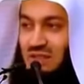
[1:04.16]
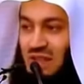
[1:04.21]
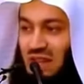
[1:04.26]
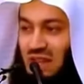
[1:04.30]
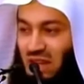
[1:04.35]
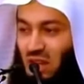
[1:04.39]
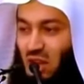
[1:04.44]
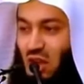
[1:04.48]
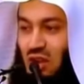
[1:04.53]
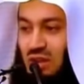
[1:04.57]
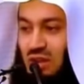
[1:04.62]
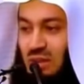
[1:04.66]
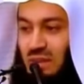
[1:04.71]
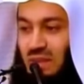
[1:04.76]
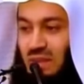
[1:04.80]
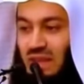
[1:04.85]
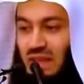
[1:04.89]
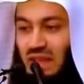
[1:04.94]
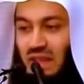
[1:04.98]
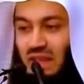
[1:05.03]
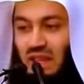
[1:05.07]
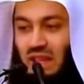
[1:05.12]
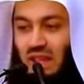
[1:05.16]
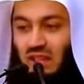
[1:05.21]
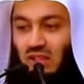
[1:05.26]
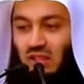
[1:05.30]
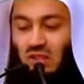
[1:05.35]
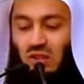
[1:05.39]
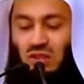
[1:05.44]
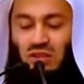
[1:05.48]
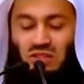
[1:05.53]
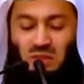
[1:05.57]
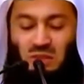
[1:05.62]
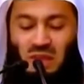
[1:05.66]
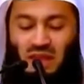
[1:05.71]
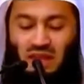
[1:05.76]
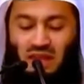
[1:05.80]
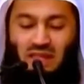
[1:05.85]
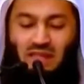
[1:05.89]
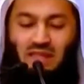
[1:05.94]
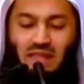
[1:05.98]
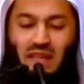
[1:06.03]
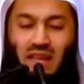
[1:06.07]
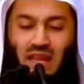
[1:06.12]
is very long. So this man
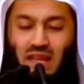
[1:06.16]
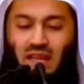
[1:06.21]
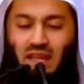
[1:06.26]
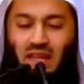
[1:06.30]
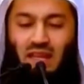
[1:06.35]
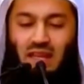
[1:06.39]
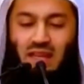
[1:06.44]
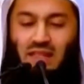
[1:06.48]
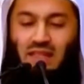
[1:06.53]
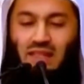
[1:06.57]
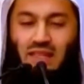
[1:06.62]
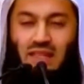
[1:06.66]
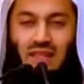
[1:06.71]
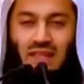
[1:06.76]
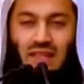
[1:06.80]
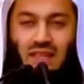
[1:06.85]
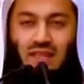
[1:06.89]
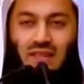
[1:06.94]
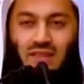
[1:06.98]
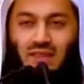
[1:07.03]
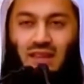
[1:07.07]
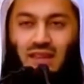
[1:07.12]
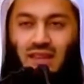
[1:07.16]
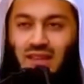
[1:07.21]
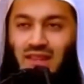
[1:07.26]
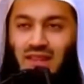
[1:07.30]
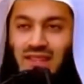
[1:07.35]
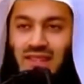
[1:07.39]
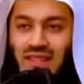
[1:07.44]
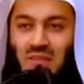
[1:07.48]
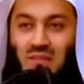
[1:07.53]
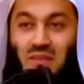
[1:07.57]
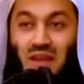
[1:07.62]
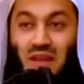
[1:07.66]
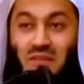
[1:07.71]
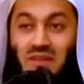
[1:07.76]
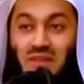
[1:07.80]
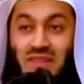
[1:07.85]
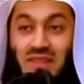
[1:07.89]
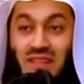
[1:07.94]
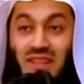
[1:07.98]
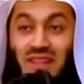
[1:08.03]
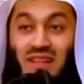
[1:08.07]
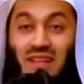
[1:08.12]
is standing and he's thinking, hey, this Imam
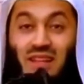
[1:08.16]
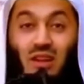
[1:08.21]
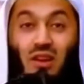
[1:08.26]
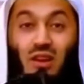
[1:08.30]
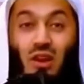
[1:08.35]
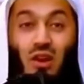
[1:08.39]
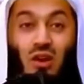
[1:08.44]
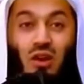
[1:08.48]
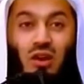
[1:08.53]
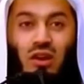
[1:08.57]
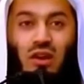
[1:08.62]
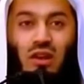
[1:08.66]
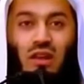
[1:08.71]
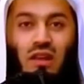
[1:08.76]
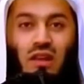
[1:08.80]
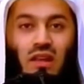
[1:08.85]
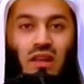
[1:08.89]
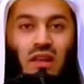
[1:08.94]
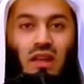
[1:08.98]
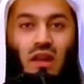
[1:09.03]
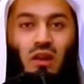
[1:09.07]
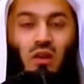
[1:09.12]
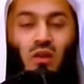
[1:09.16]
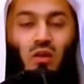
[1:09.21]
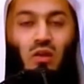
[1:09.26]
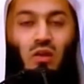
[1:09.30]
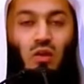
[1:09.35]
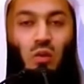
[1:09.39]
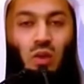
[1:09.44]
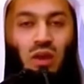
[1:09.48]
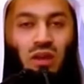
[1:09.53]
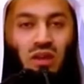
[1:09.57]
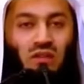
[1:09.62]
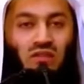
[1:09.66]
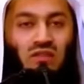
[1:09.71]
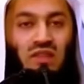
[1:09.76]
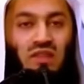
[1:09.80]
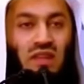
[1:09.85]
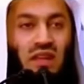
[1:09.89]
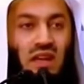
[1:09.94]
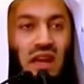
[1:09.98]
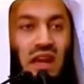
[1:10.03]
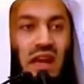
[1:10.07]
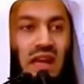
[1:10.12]
is reading long. Now, one of the
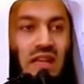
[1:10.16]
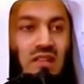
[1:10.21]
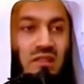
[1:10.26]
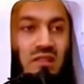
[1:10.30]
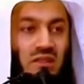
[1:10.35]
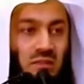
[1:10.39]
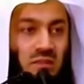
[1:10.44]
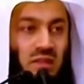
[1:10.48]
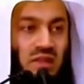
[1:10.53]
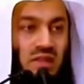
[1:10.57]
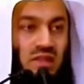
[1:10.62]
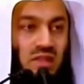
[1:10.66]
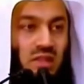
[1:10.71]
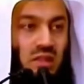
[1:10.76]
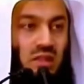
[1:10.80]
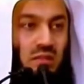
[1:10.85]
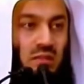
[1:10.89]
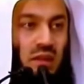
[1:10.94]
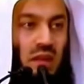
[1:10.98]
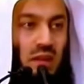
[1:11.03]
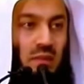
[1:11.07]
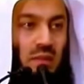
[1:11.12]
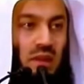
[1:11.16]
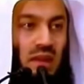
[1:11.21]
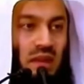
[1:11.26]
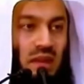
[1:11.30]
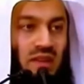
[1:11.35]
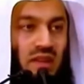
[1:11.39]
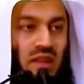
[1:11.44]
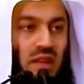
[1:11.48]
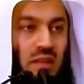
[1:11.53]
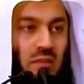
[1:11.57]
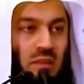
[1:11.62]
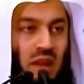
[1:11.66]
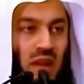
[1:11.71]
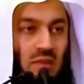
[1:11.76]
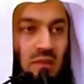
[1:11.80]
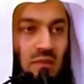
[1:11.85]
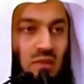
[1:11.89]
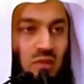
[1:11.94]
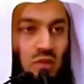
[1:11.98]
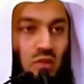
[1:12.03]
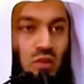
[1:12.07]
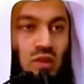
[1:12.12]
cries of the masjid, my beloved
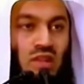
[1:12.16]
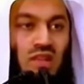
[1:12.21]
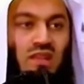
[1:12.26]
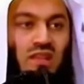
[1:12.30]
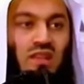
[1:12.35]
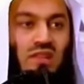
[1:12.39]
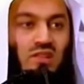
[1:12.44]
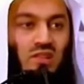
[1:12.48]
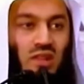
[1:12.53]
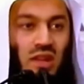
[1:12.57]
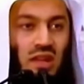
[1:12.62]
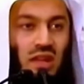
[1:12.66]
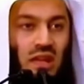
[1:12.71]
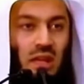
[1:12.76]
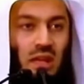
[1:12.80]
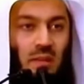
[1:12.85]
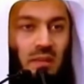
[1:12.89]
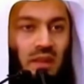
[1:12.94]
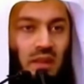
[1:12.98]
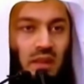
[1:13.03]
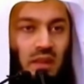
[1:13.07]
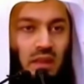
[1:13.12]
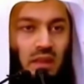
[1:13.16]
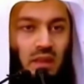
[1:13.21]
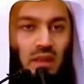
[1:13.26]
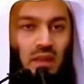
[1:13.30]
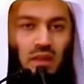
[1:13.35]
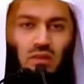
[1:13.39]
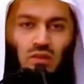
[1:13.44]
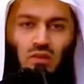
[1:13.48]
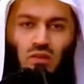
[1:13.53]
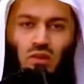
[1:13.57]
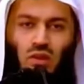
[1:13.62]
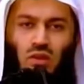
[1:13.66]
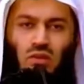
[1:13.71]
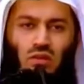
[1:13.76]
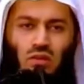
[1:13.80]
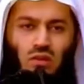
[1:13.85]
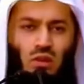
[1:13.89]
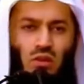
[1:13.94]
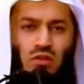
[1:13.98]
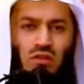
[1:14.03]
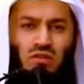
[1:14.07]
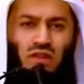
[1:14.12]
Imams who lead the salah, do not
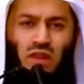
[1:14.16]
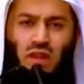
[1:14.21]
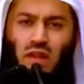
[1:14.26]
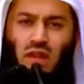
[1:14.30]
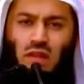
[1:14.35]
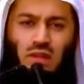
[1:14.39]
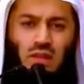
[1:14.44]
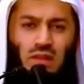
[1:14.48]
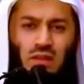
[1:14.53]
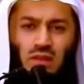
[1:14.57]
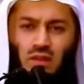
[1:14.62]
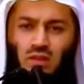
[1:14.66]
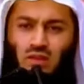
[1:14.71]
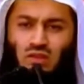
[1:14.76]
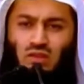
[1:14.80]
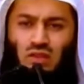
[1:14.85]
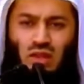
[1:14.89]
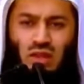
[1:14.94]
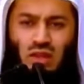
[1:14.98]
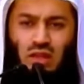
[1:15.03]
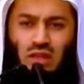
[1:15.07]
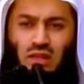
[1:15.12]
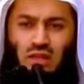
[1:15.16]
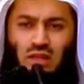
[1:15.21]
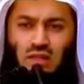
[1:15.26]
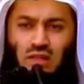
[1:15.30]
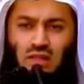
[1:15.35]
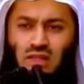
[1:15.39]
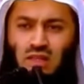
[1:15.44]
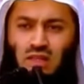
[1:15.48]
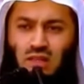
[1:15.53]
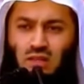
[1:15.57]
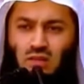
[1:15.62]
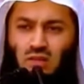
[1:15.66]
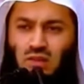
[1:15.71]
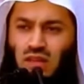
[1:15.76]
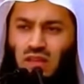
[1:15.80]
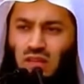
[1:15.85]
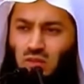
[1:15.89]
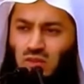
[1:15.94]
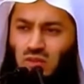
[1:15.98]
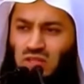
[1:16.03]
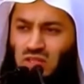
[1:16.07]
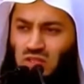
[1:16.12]
over-lengthen your salah. Stick to
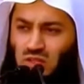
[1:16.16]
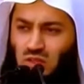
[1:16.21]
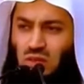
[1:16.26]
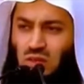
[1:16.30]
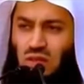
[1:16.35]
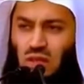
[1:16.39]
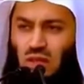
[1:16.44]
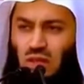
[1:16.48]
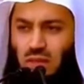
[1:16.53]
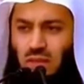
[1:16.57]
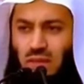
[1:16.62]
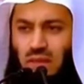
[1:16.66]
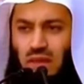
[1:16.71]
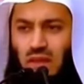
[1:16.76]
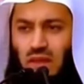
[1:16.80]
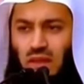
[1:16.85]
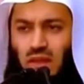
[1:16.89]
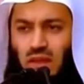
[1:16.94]
that which is sunnah